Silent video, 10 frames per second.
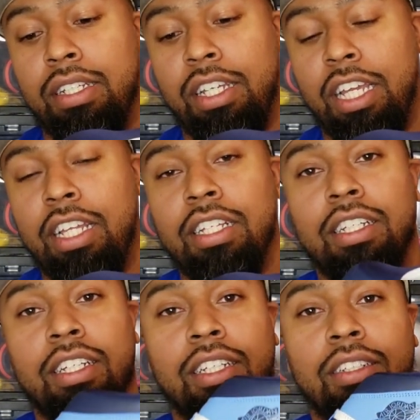And
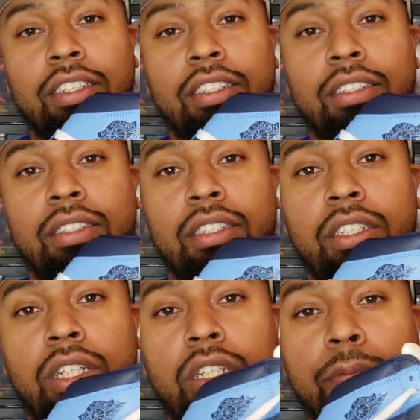
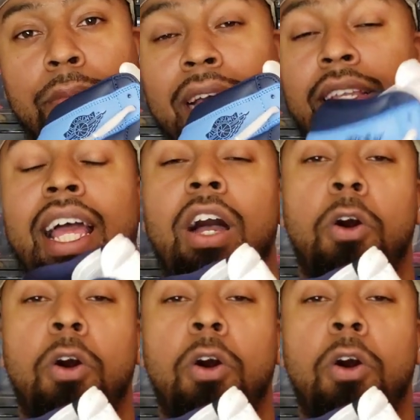by now,